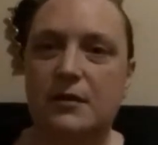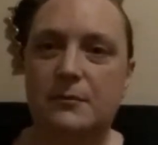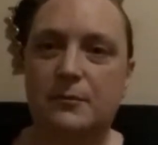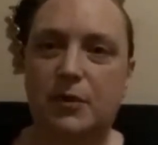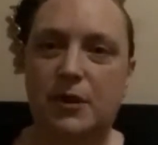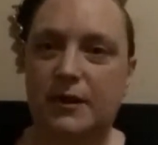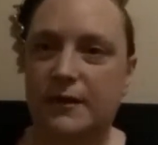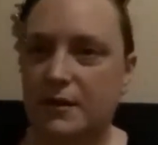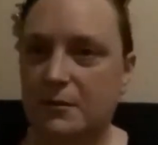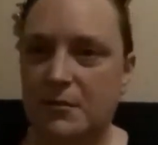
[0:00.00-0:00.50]

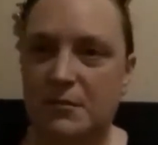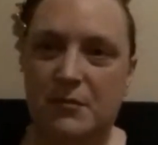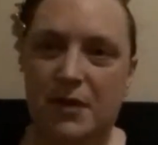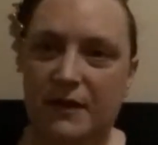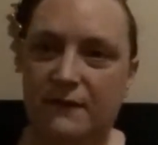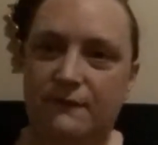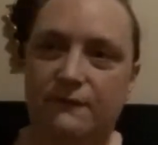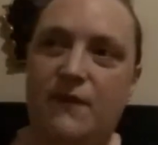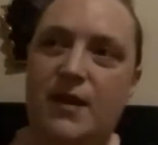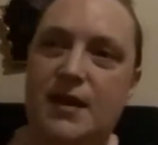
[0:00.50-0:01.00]
putting them in my
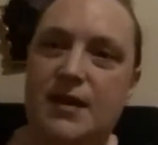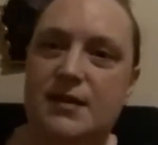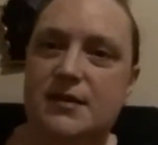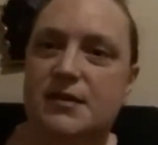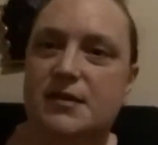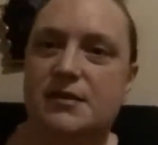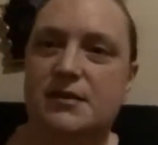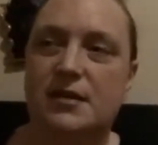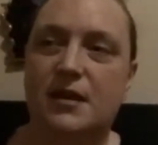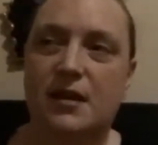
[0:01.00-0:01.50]

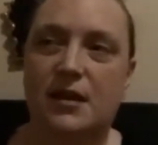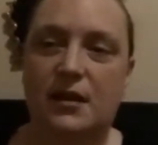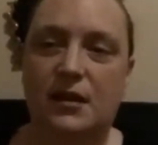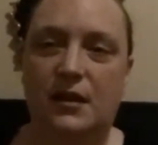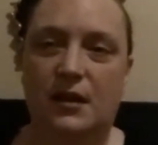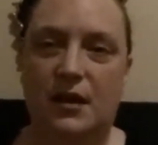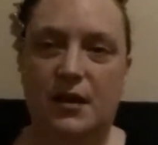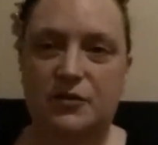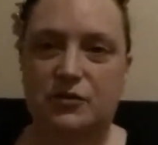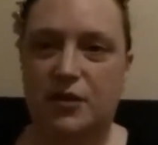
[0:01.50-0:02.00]
face,
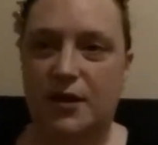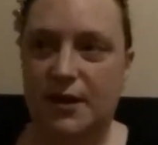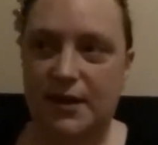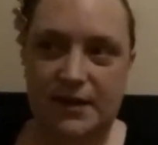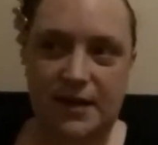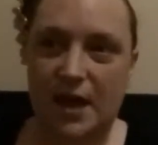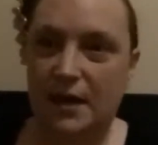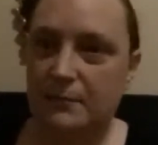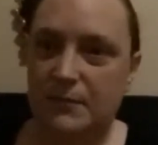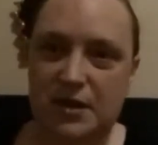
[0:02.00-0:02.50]
trying to
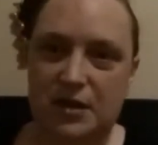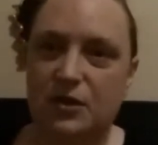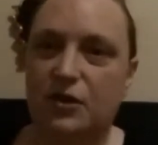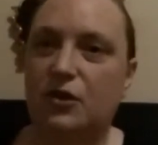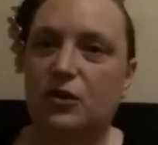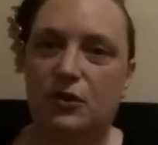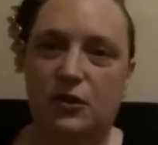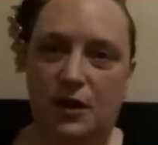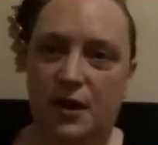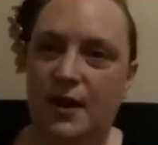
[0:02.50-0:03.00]
get me to
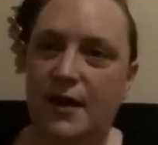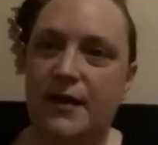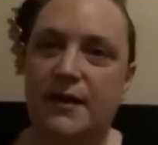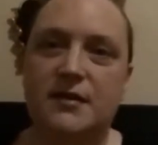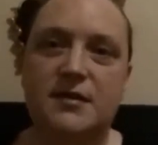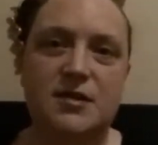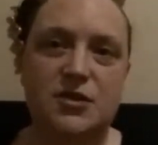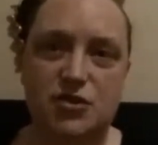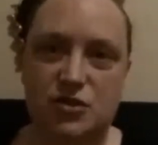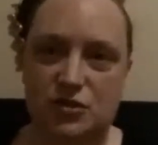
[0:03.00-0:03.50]
cry
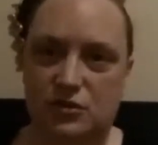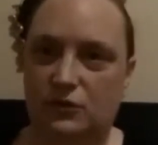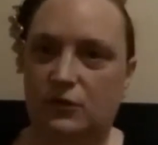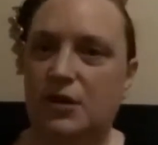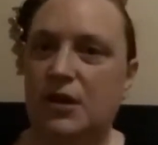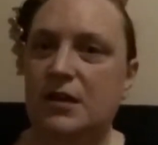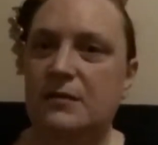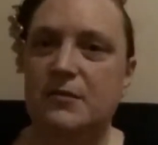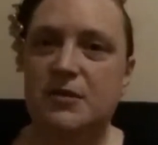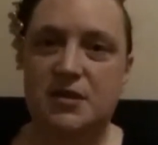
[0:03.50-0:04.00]
and to
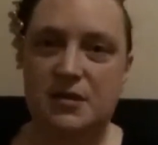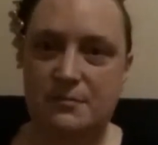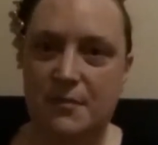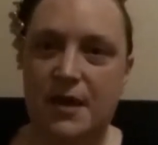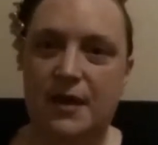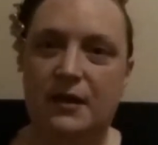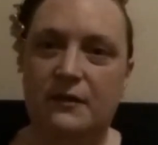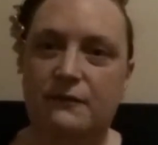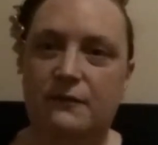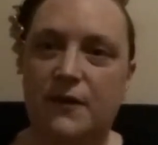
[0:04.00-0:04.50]
scream and to
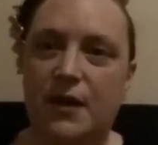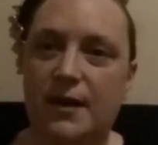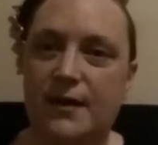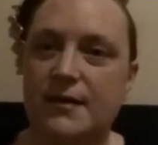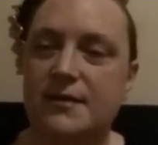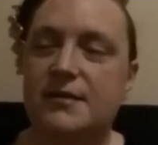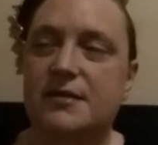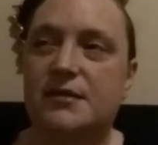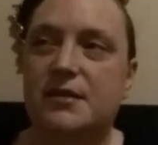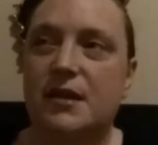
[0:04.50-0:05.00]
make a
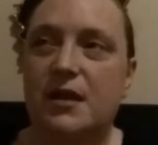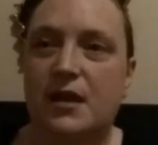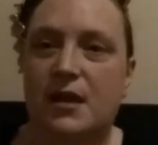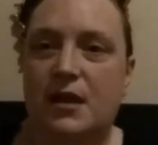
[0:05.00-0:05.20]
fuss.